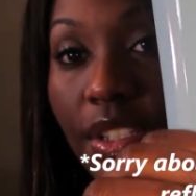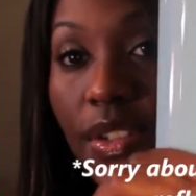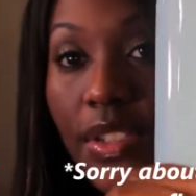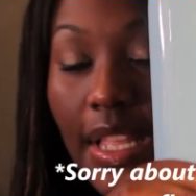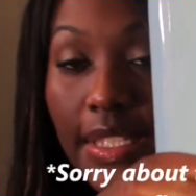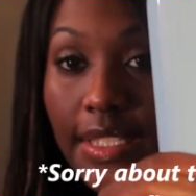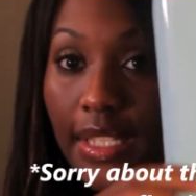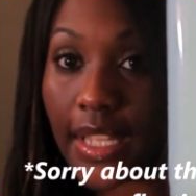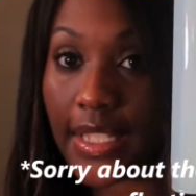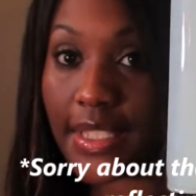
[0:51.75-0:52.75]
there's lots of
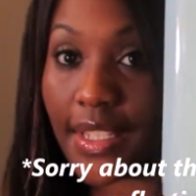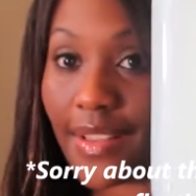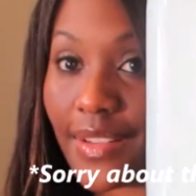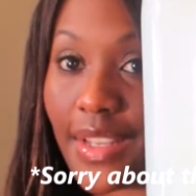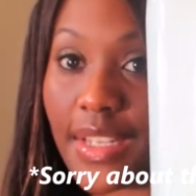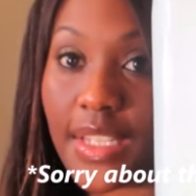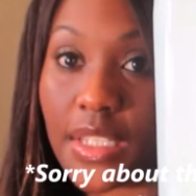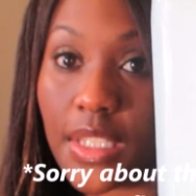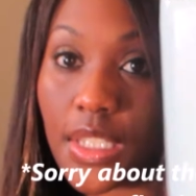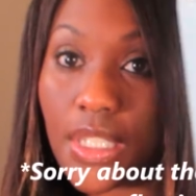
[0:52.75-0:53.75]
lights on and
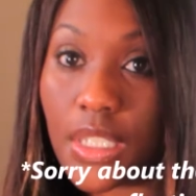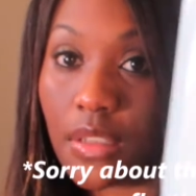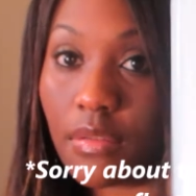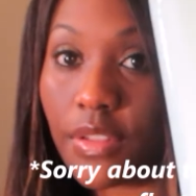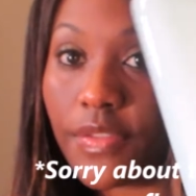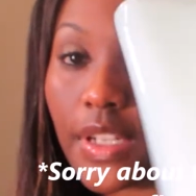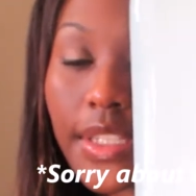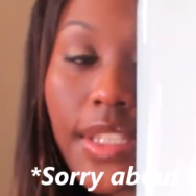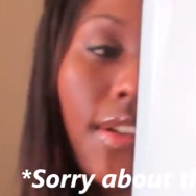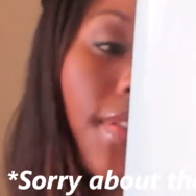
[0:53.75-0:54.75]
it's
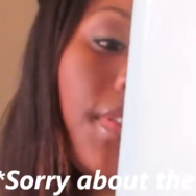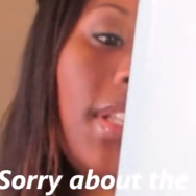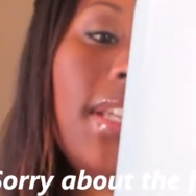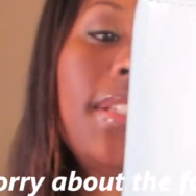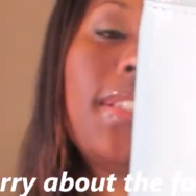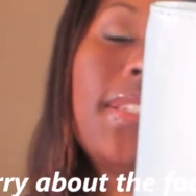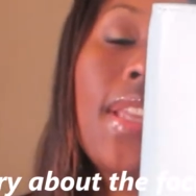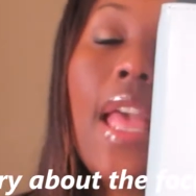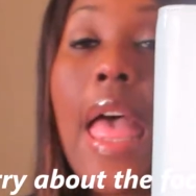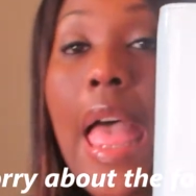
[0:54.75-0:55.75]
reflecting off the lights.
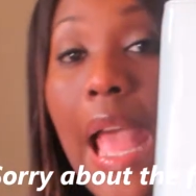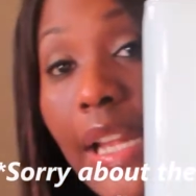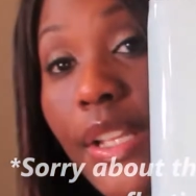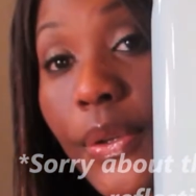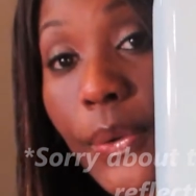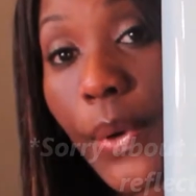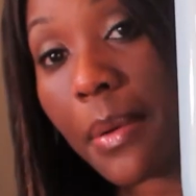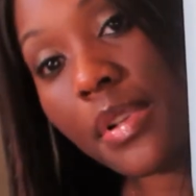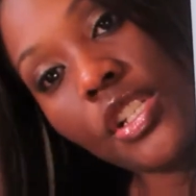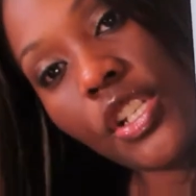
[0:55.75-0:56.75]
Anywho,
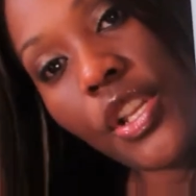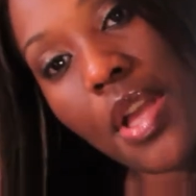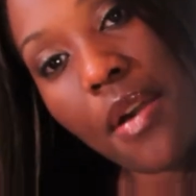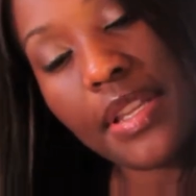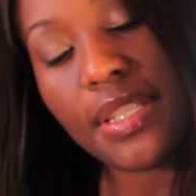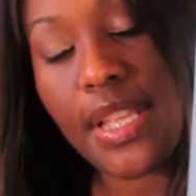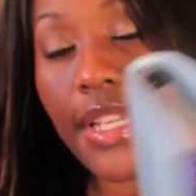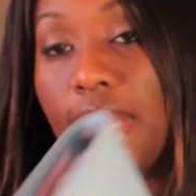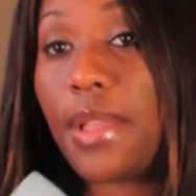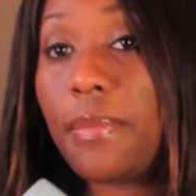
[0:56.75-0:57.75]
I'm going to show you how I set
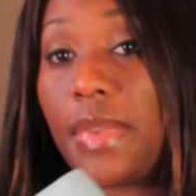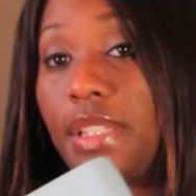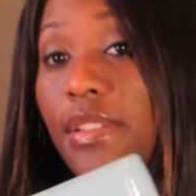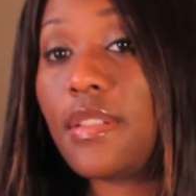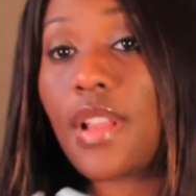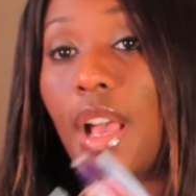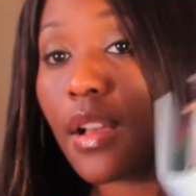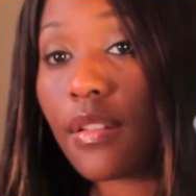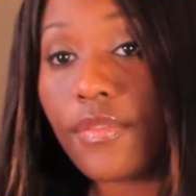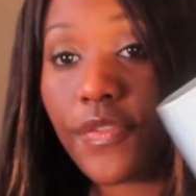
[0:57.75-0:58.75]
it up. It's
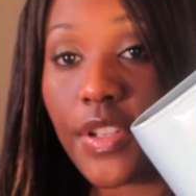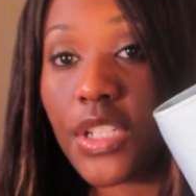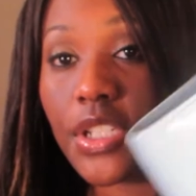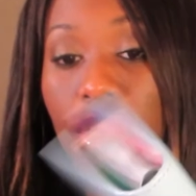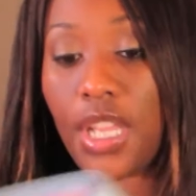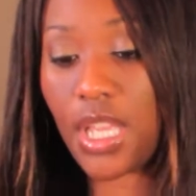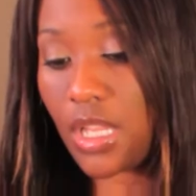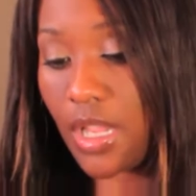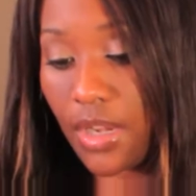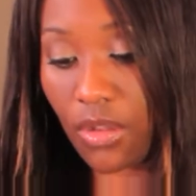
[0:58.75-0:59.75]
not finished
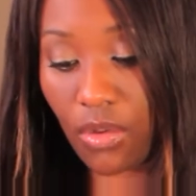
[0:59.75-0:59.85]
yet at